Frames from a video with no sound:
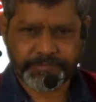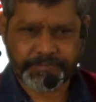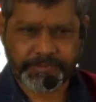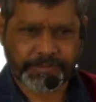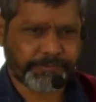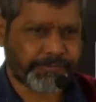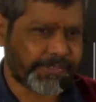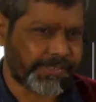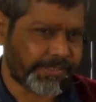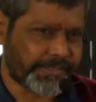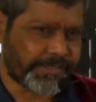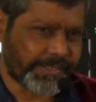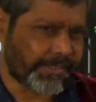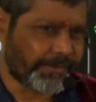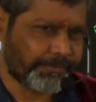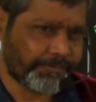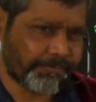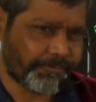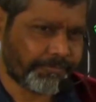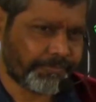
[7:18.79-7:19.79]
every
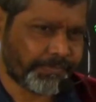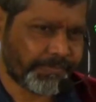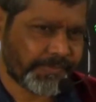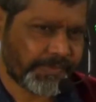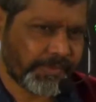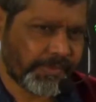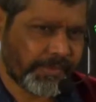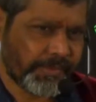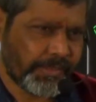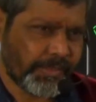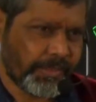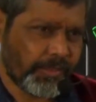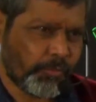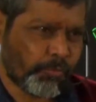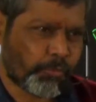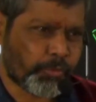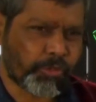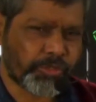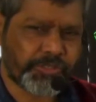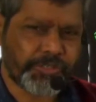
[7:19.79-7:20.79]
crime?
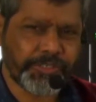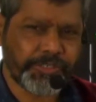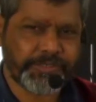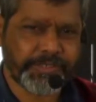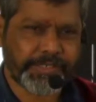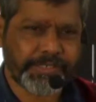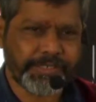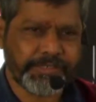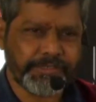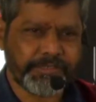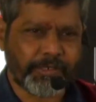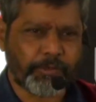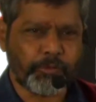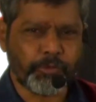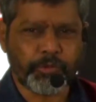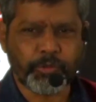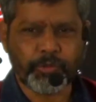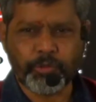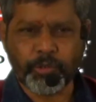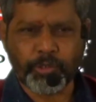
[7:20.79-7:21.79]
Procedure is how
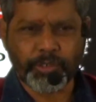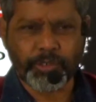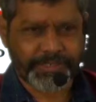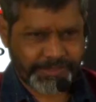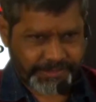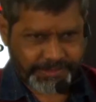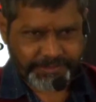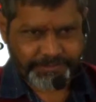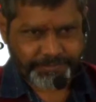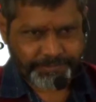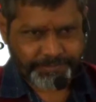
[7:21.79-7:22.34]
to go ahead.